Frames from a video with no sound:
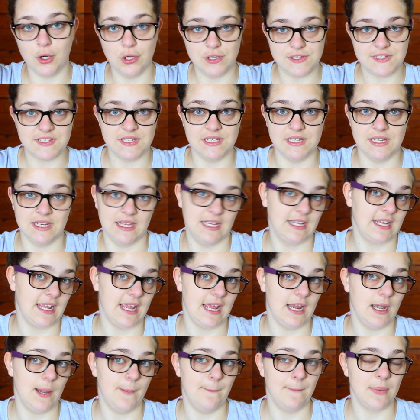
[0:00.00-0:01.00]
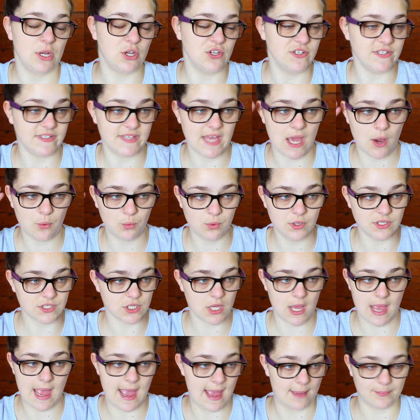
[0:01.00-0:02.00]
person again, because that
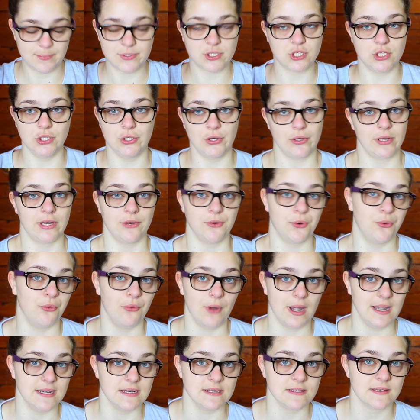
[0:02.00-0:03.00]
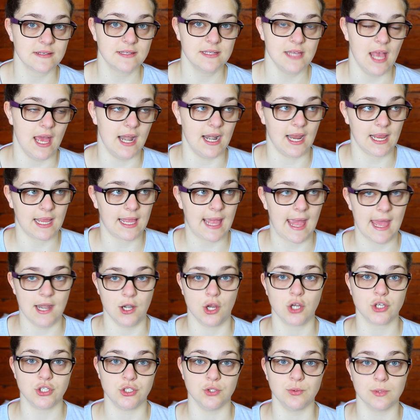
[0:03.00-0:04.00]
was absolutely horrendous and I
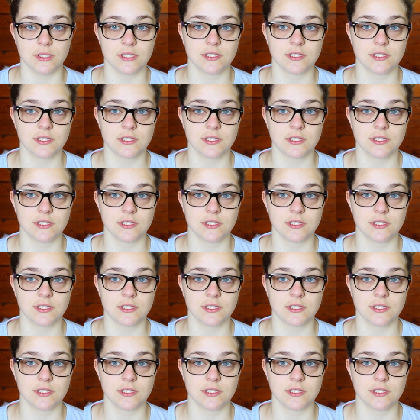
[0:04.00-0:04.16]
cannot do